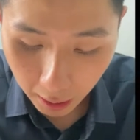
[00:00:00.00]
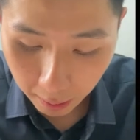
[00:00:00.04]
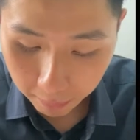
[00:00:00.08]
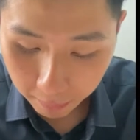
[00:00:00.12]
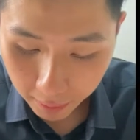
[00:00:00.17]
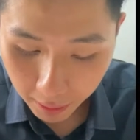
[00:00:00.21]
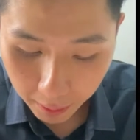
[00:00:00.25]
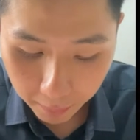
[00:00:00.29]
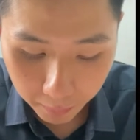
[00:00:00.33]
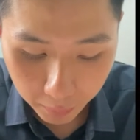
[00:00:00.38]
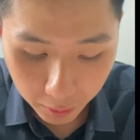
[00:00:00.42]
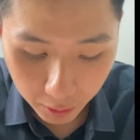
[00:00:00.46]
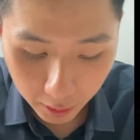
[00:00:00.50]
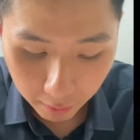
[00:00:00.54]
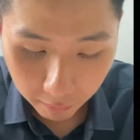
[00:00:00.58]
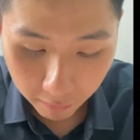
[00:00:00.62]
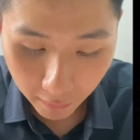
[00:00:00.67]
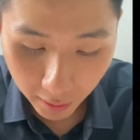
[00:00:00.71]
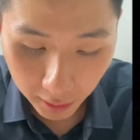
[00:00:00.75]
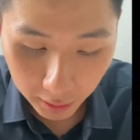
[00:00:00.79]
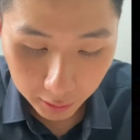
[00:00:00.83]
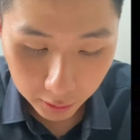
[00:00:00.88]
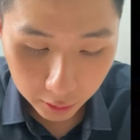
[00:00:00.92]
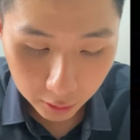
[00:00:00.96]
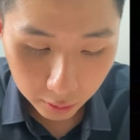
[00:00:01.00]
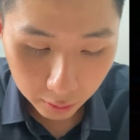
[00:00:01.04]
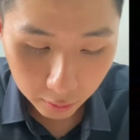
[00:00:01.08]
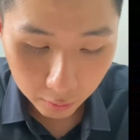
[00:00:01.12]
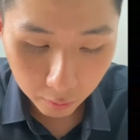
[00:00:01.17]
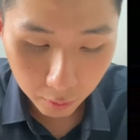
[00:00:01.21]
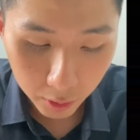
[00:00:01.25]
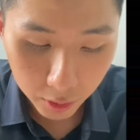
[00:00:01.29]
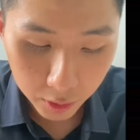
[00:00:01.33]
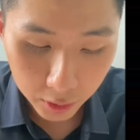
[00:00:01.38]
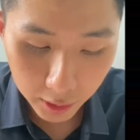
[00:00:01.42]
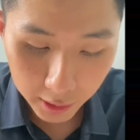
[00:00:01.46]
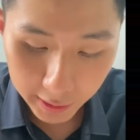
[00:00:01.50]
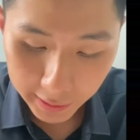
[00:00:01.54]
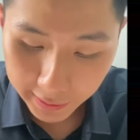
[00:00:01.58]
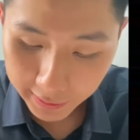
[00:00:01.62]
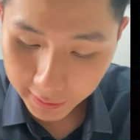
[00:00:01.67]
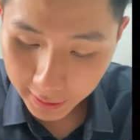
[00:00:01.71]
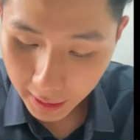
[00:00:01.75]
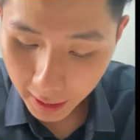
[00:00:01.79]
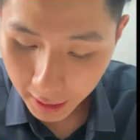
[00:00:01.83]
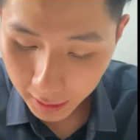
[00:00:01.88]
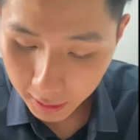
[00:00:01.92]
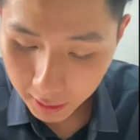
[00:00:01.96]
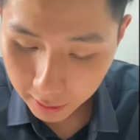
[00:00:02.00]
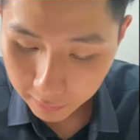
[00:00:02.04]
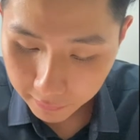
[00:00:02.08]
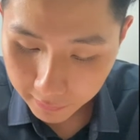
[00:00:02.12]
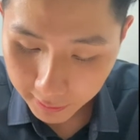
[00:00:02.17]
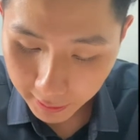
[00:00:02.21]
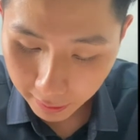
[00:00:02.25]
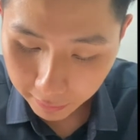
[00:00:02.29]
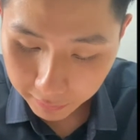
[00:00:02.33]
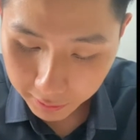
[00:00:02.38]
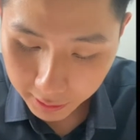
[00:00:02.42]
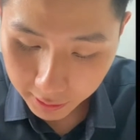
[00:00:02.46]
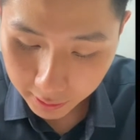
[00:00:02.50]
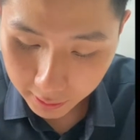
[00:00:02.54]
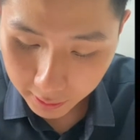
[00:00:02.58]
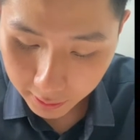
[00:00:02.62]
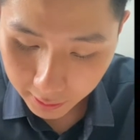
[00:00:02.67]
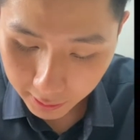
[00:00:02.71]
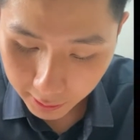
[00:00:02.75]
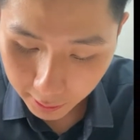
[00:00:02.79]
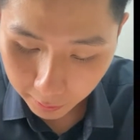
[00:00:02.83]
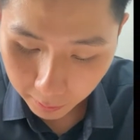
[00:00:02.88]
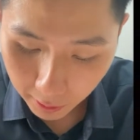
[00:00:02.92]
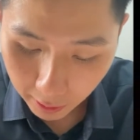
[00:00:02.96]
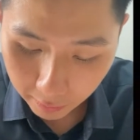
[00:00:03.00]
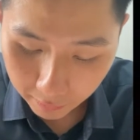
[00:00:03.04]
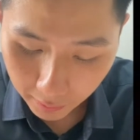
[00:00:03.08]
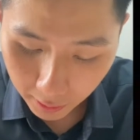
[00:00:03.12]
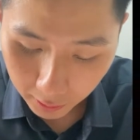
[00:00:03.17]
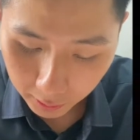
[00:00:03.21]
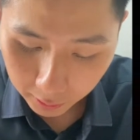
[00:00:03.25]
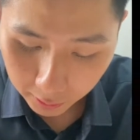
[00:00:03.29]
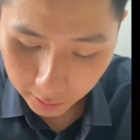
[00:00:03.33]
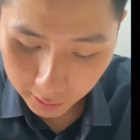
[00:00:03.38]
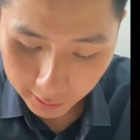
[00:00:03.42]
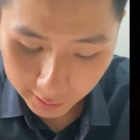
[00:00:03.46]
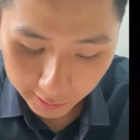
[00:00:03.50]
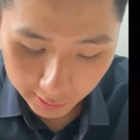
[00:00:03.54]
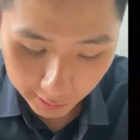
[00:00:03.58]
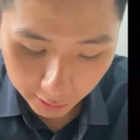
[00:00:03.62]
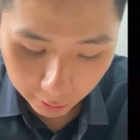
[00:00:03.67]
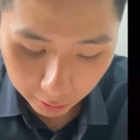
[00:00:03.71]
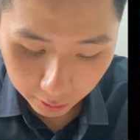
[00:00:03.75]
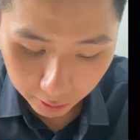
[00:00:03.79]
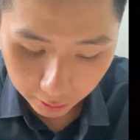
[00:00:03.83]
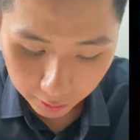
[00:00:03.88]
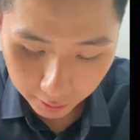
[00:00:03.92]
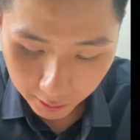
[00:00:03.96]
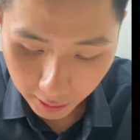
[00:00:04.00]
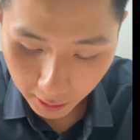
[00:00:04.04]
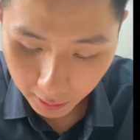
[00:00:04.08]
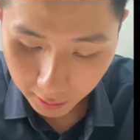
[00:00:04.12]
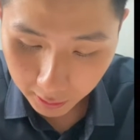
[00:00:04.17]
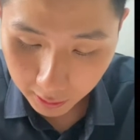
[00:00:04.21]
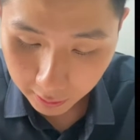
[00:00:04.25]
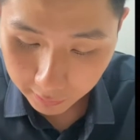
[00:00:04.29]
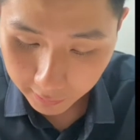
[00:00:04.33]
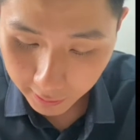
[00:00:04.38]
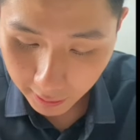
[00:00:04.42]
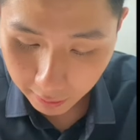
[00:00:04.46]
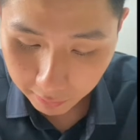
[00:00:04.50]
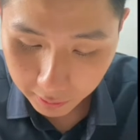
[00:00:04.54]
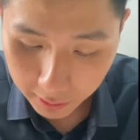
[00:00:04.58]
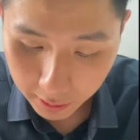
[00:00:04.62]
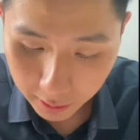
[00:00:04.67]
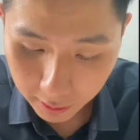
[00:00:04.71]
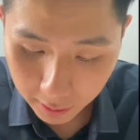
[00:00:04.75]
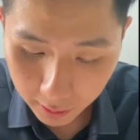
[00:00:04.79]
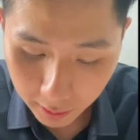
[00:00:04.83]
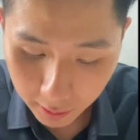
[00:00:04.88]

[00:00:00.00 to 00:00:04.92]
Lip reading: Input a value, which is -7. So my value is equal to -7.